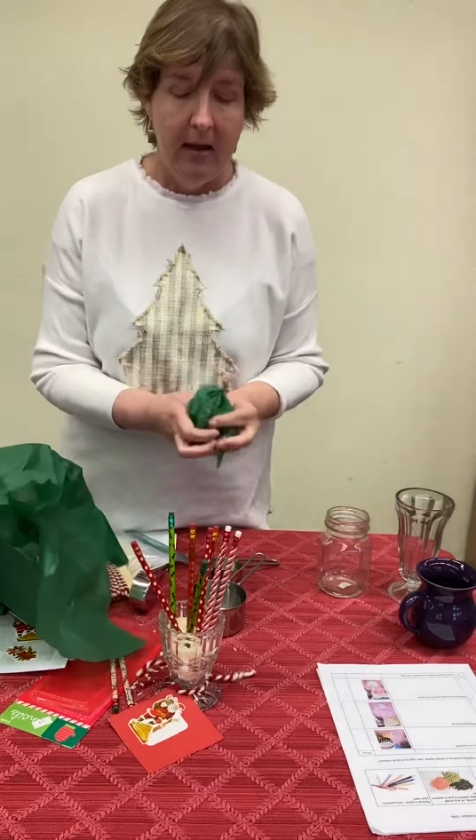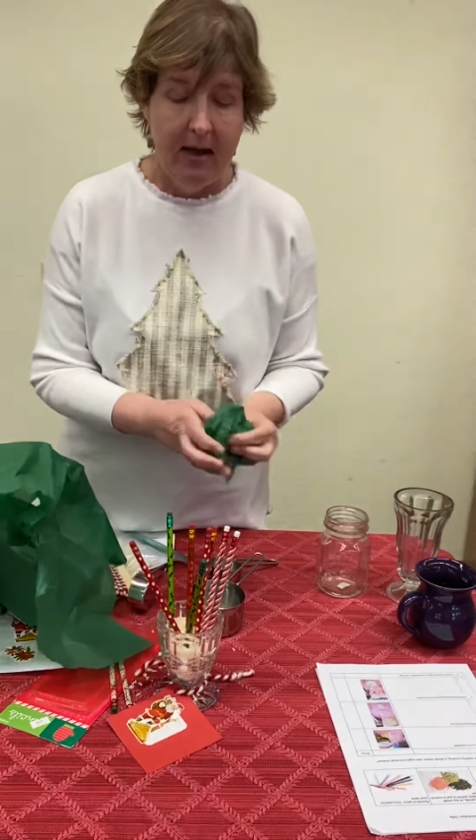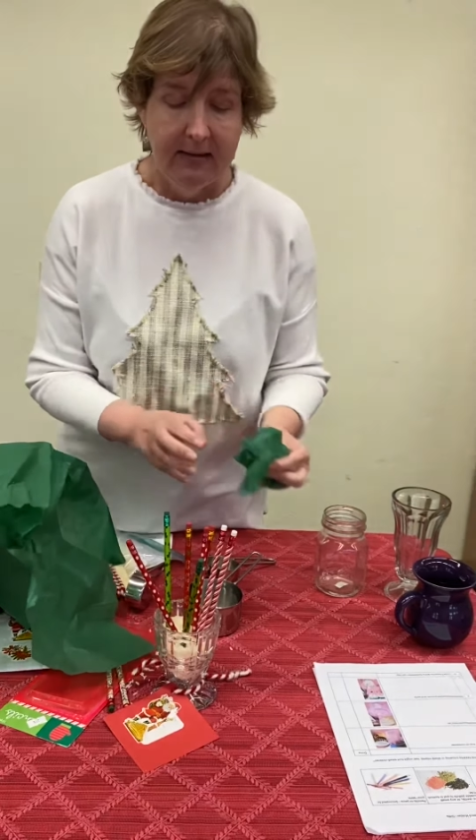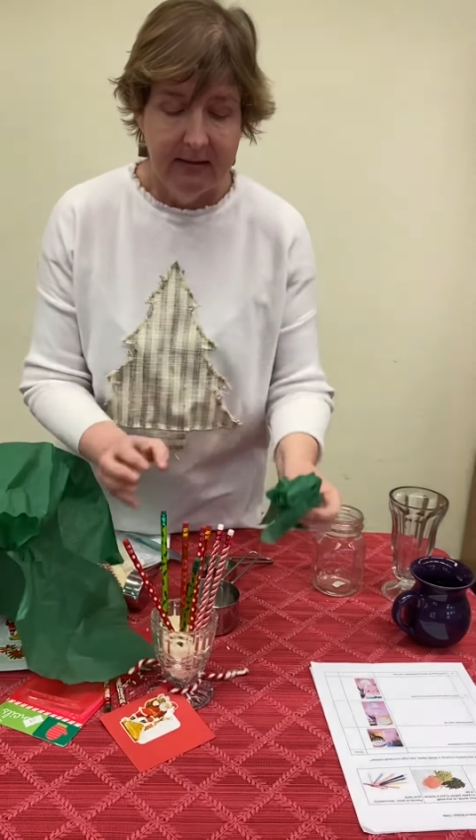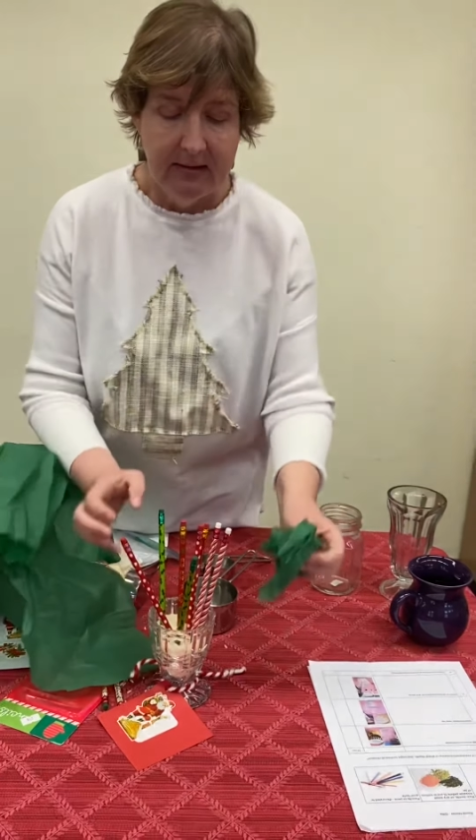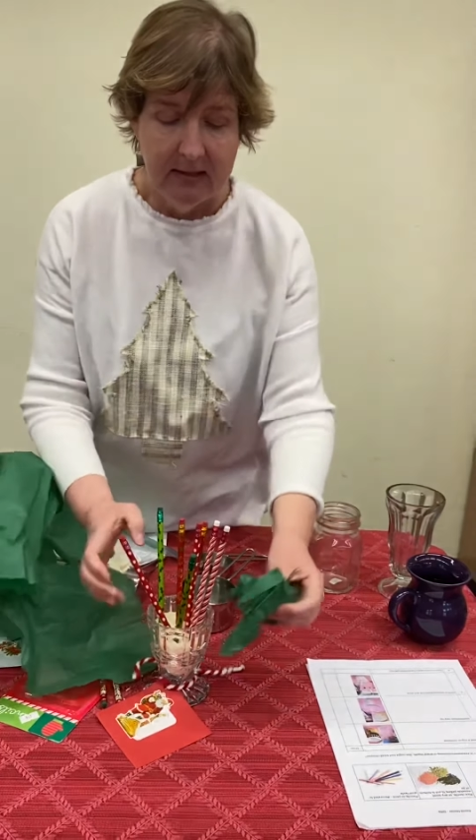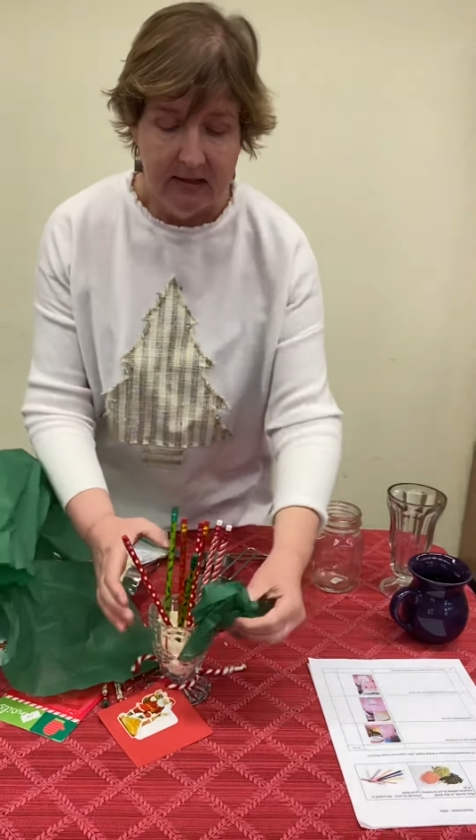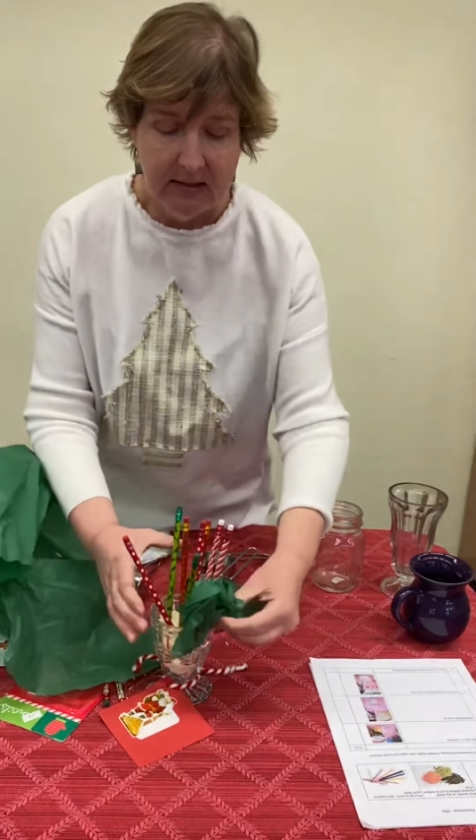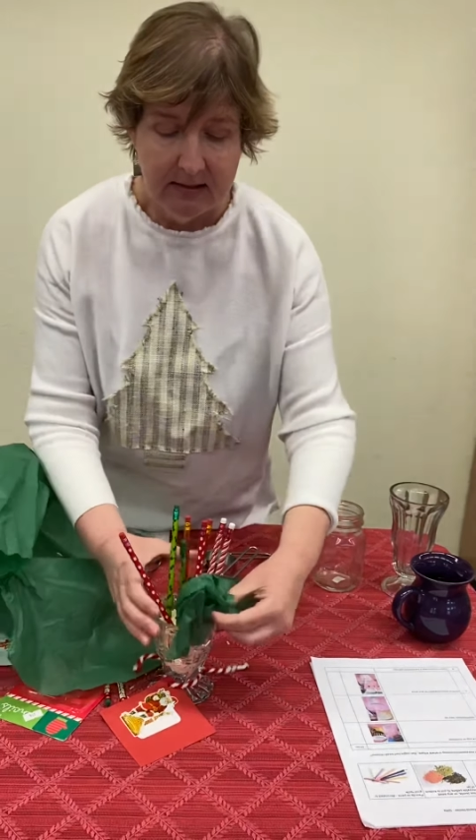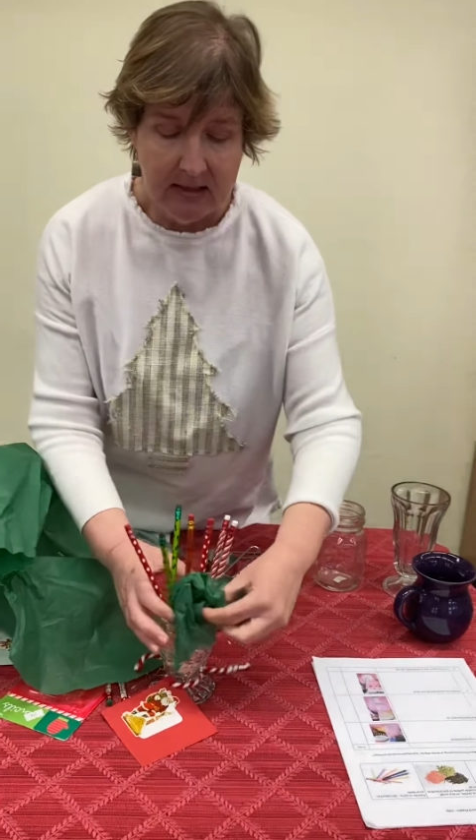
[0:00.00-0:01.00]
and stick
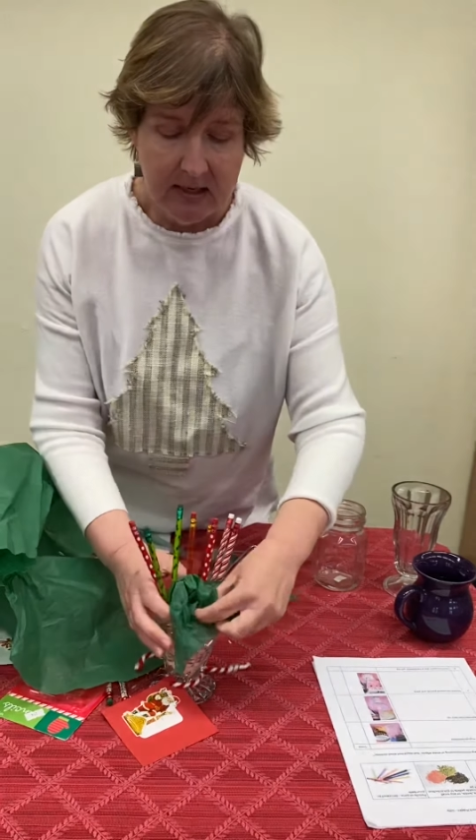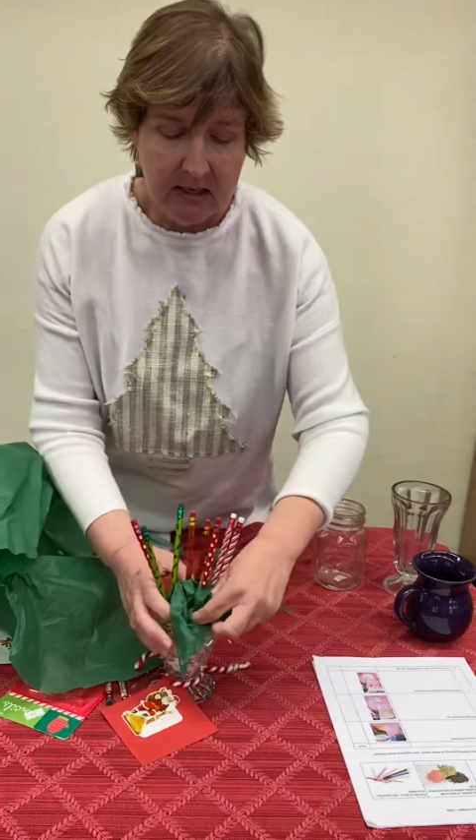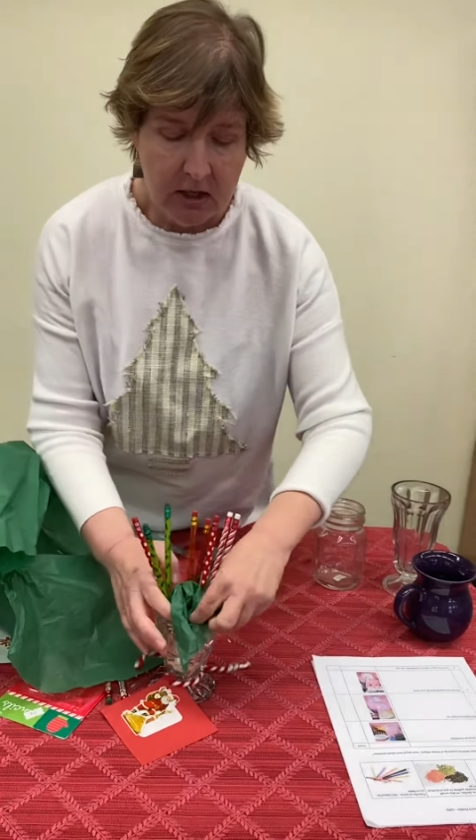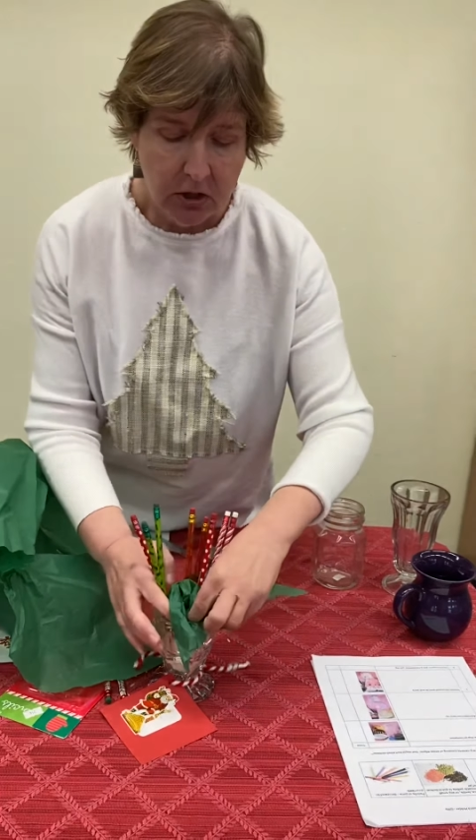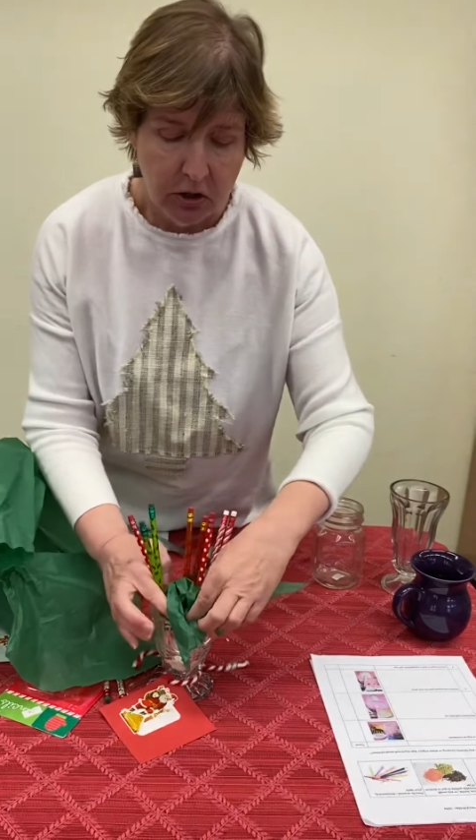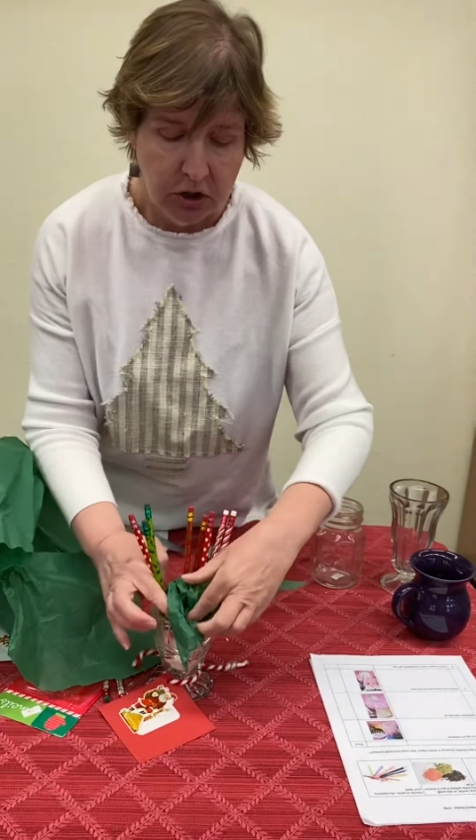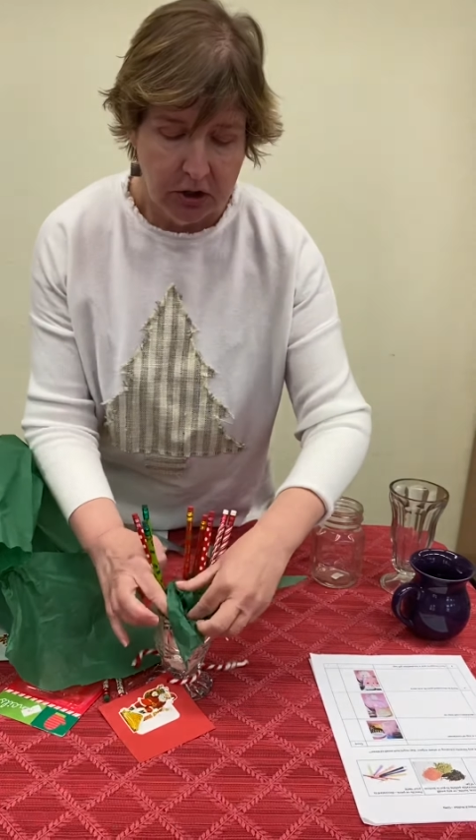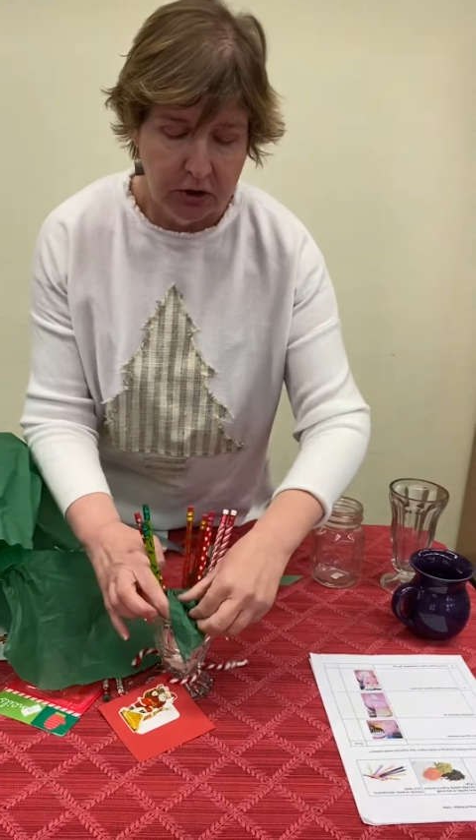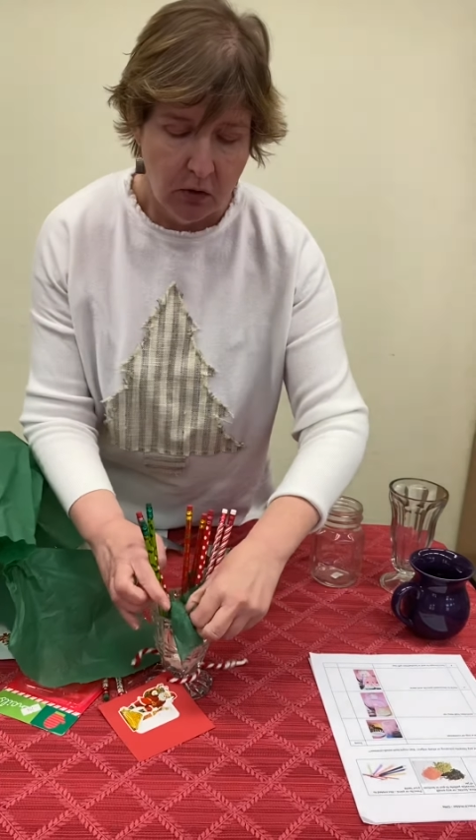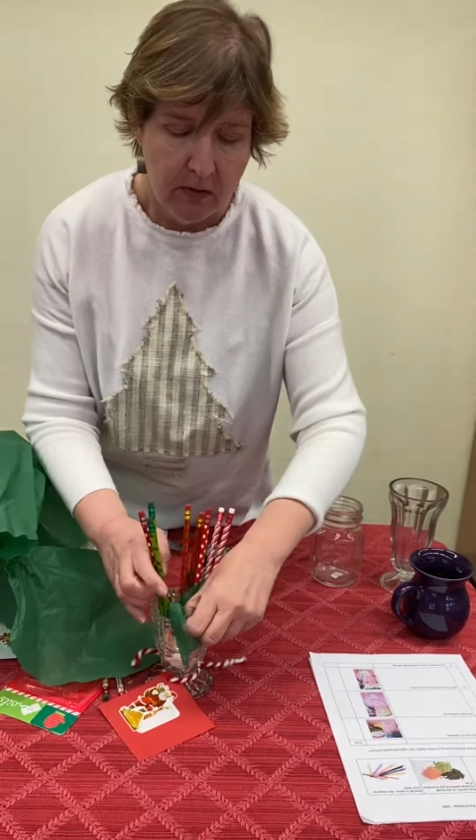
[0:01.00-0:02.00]
this in here
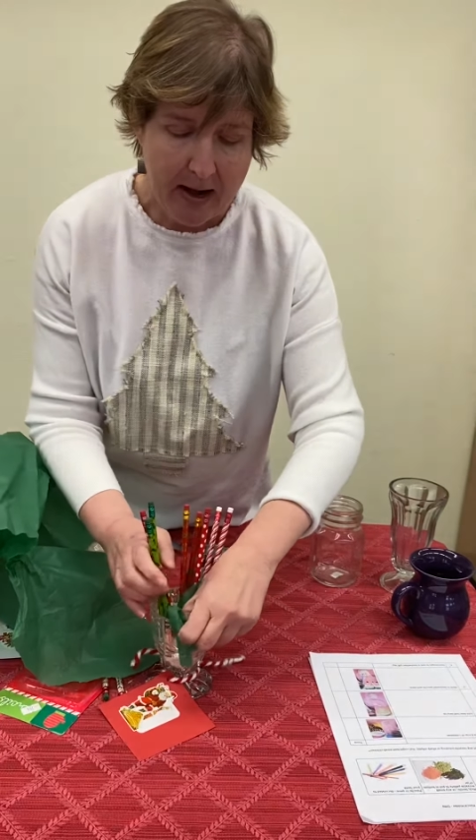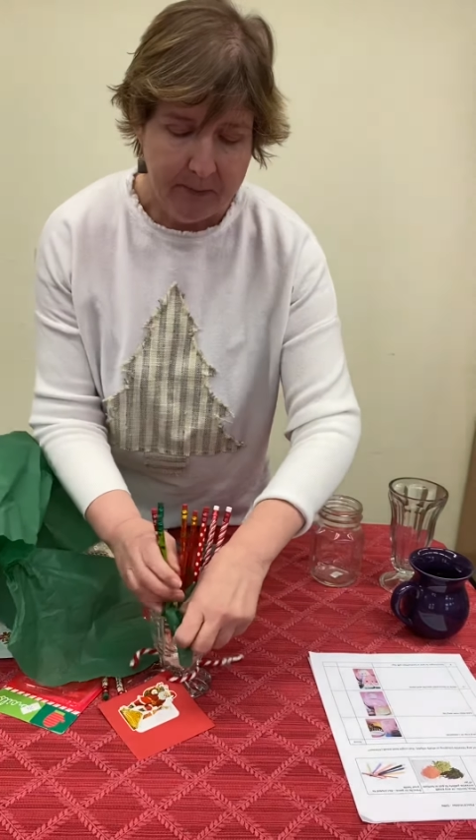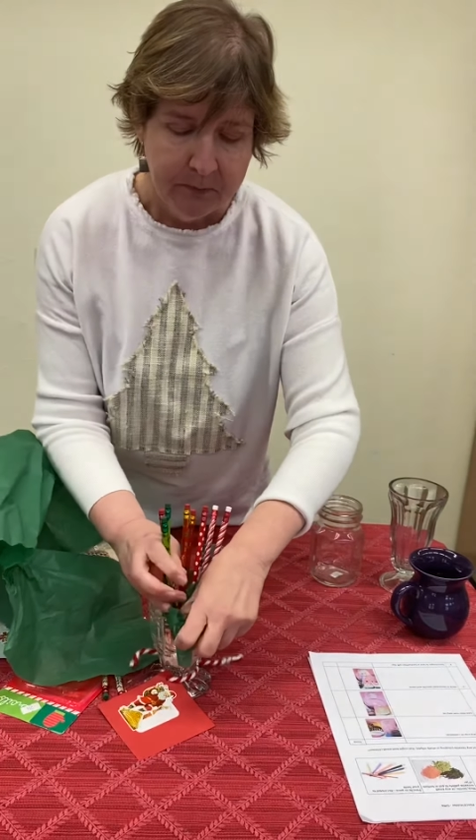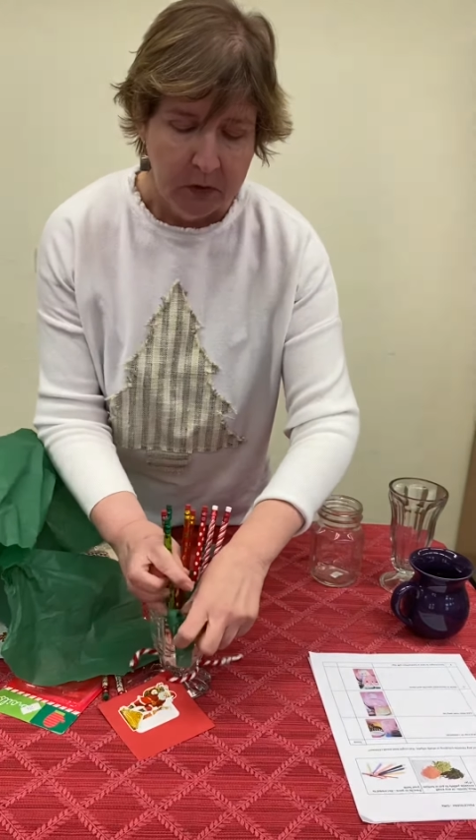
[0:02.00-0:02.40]
just so that